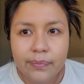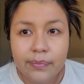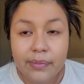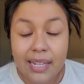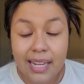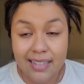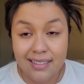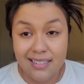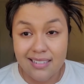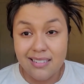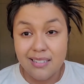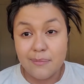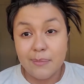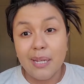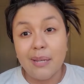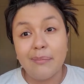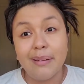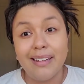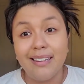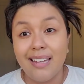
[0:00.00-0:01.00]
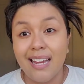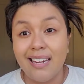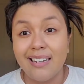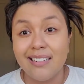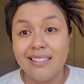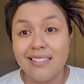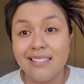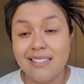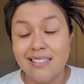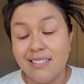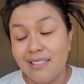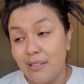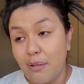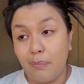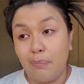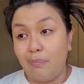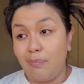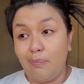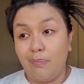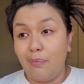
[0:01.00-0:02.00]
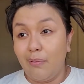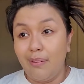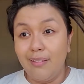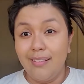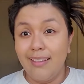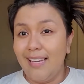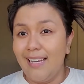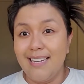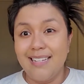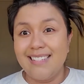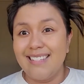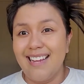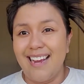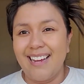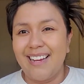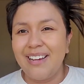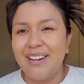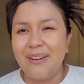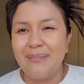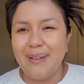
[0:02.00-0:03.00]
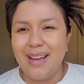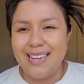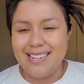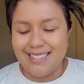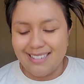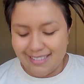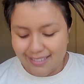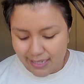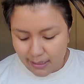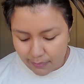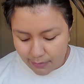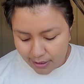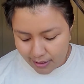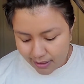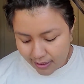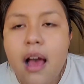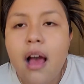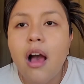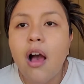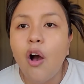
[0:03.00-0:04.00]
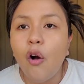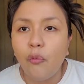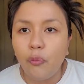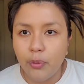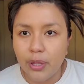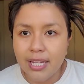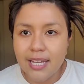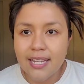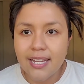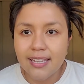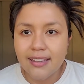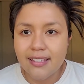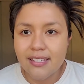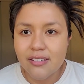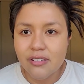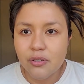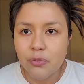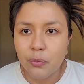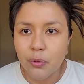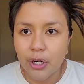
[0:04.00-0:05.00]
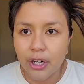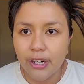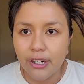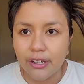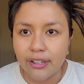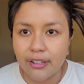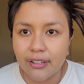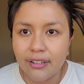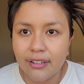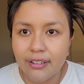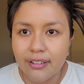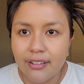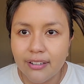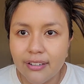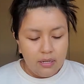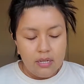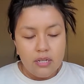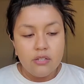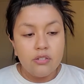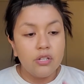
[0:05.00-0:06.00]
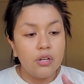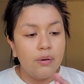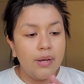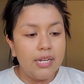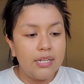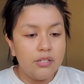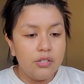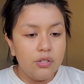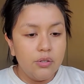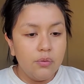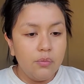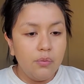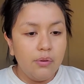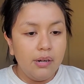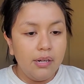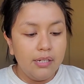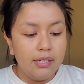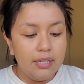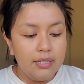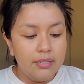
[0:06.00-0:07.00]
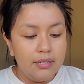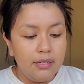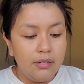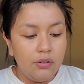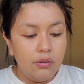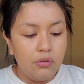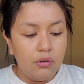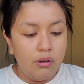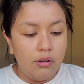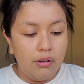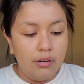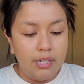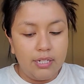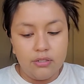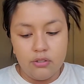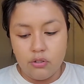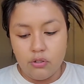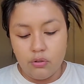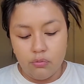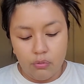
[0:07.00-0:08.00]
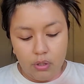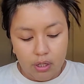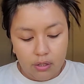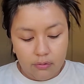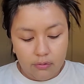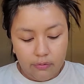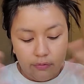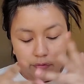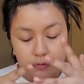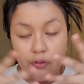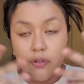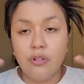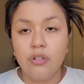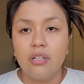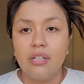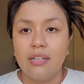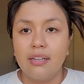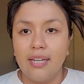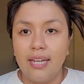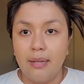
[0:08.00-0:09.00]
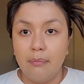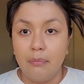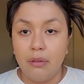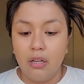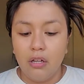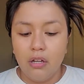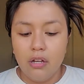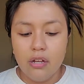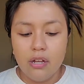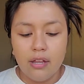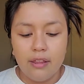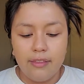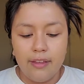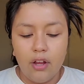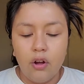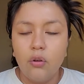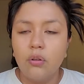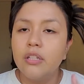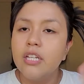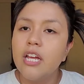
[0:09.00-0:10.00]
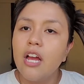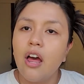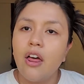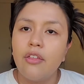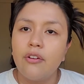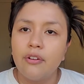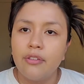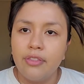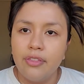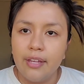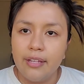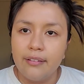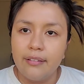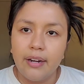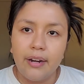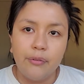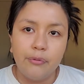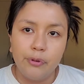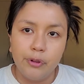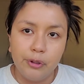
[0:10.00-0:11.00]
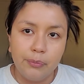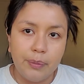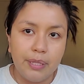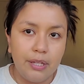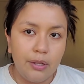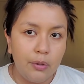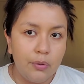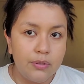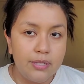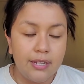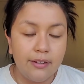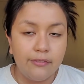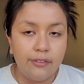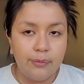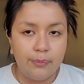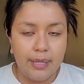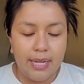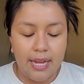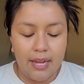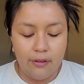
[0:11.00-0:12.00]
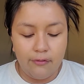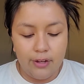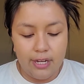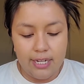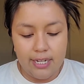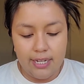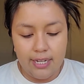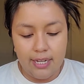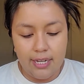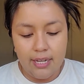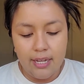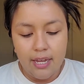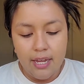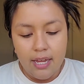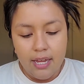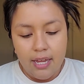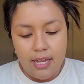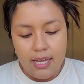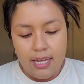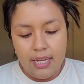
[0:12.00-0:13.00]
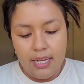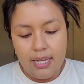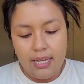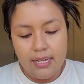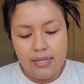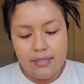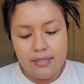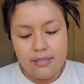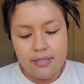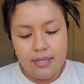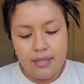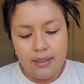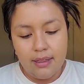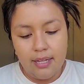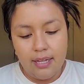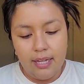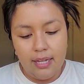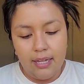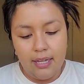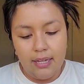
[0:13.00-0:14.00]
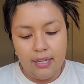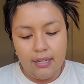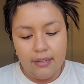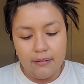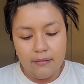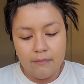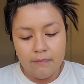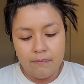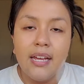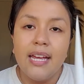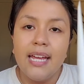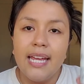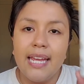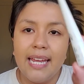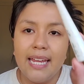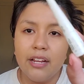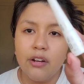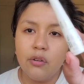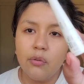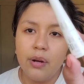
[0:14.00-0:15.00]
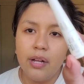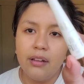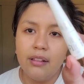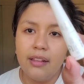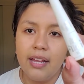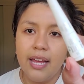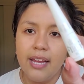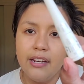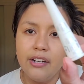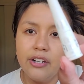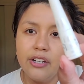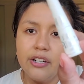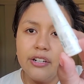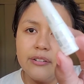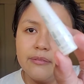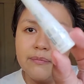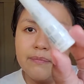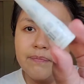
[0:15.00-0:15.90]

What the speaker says: And this is me at my lightest. Like, it's not gonna match in the summer. We can get this to work. So I do want to continue on and do a full glam look. The only other thing that I will be using from KVD is the inkwell liner.